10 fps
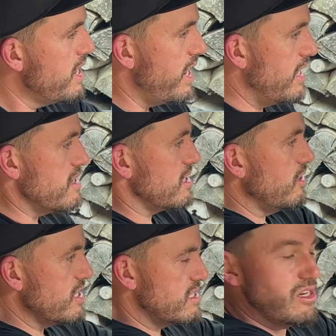And there's a
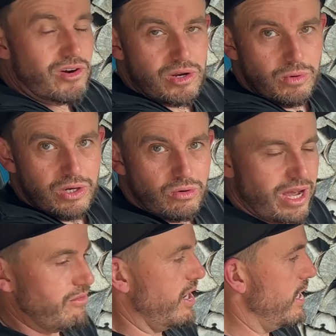nice steering wheel
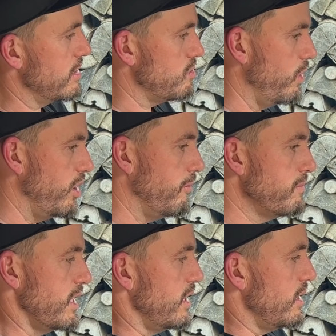cover as well.
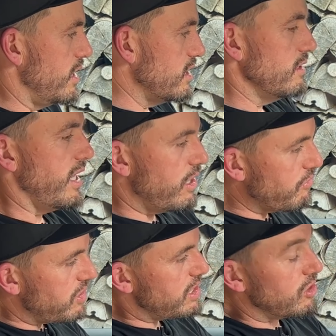I don't
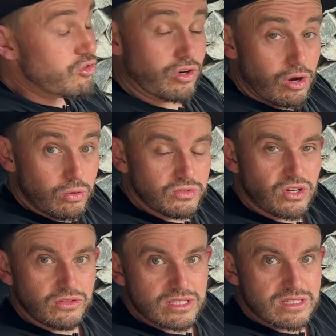love the controls
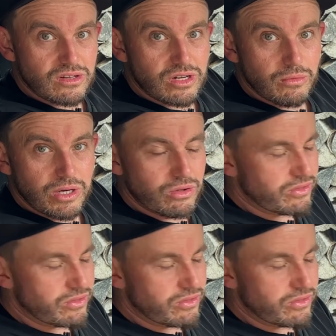on the steering wheel.